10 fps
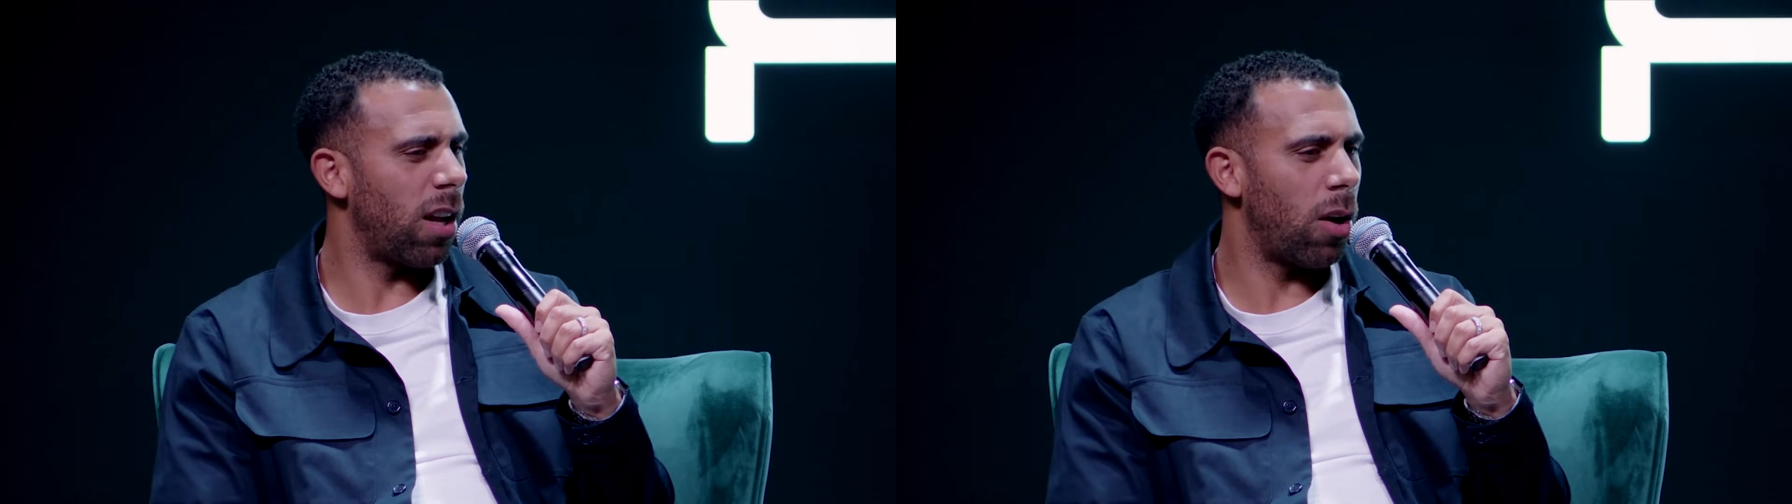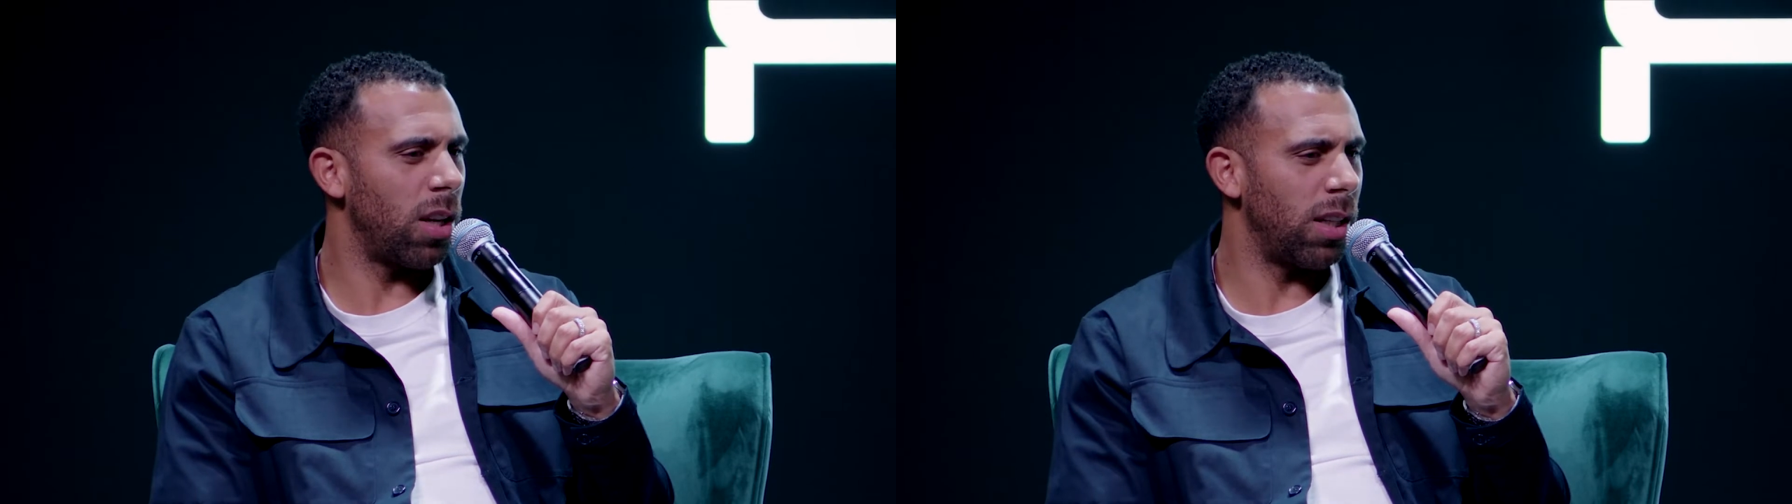
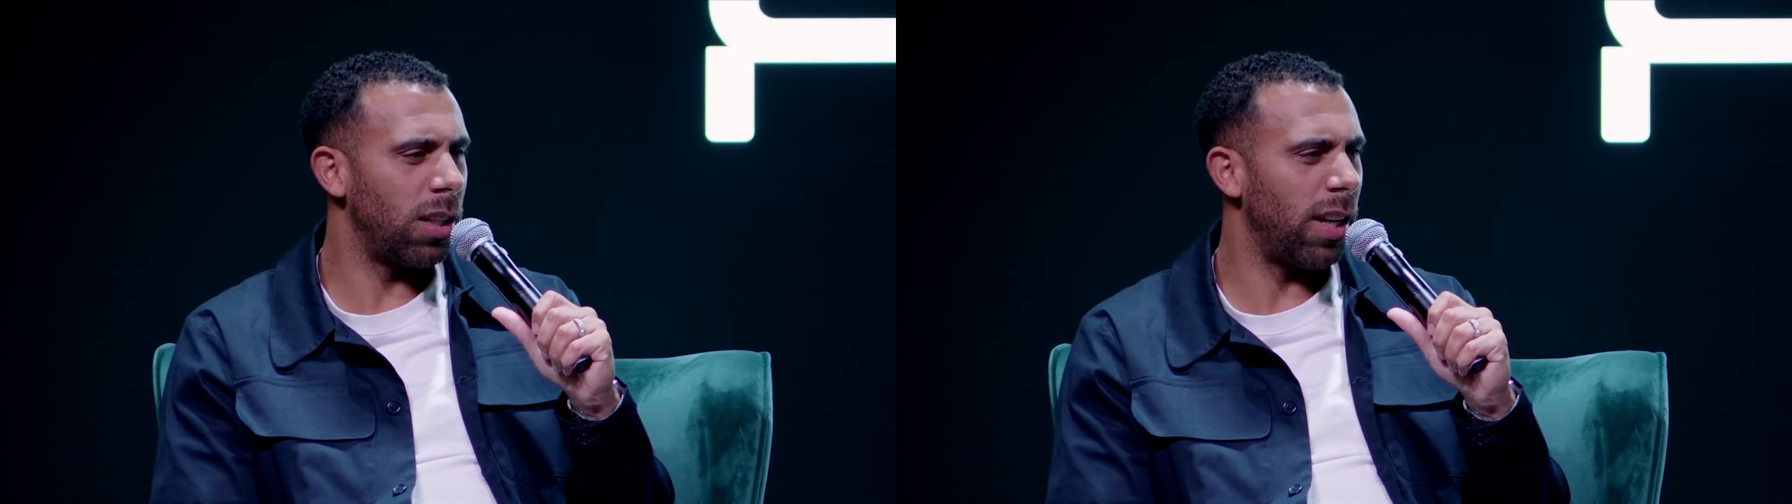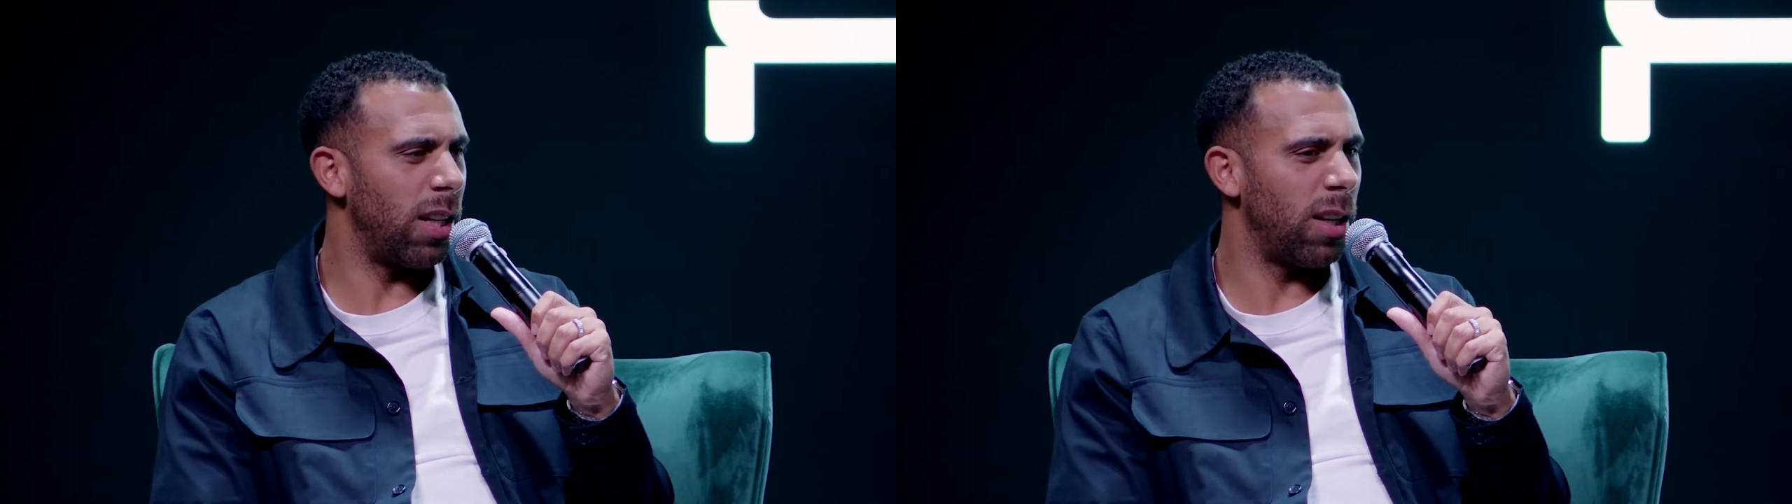oh,
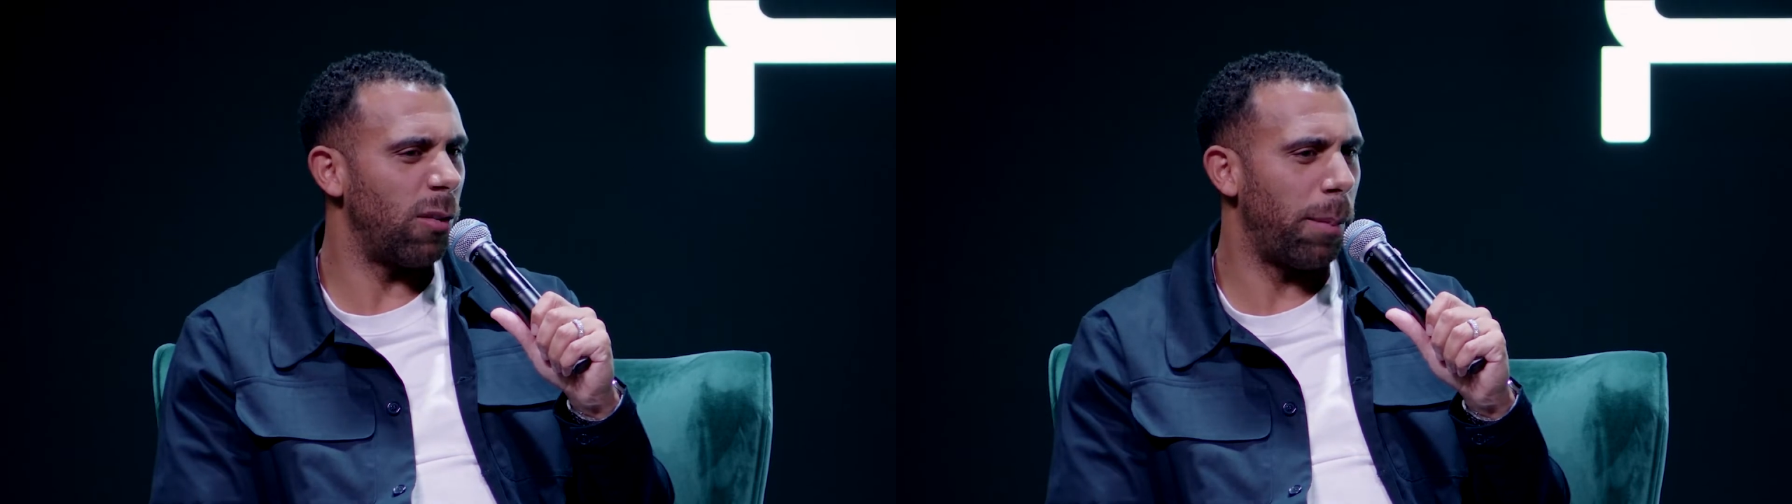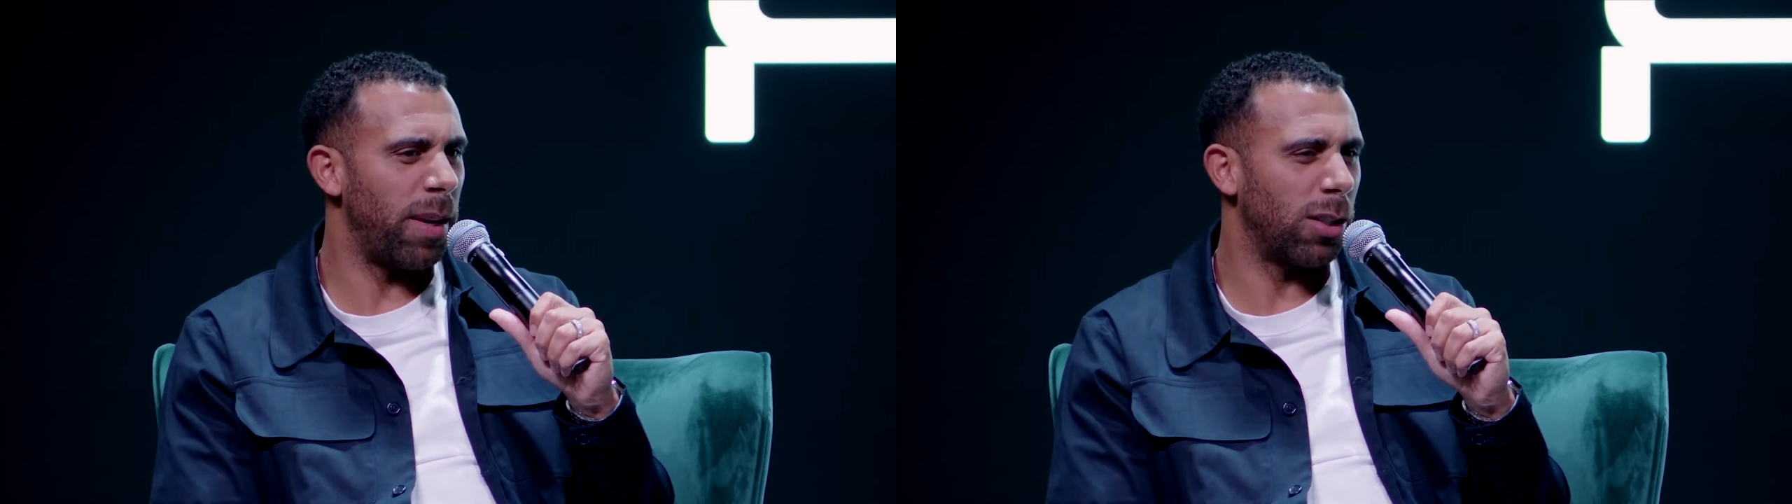he'll
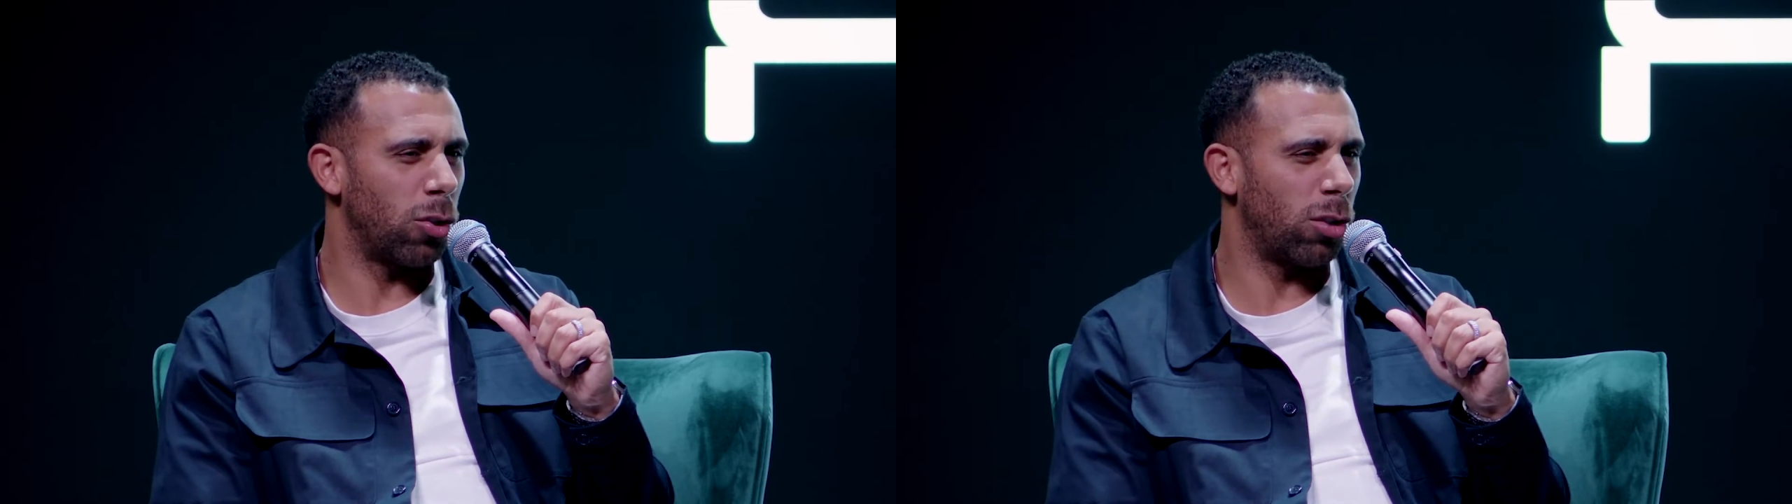never be as good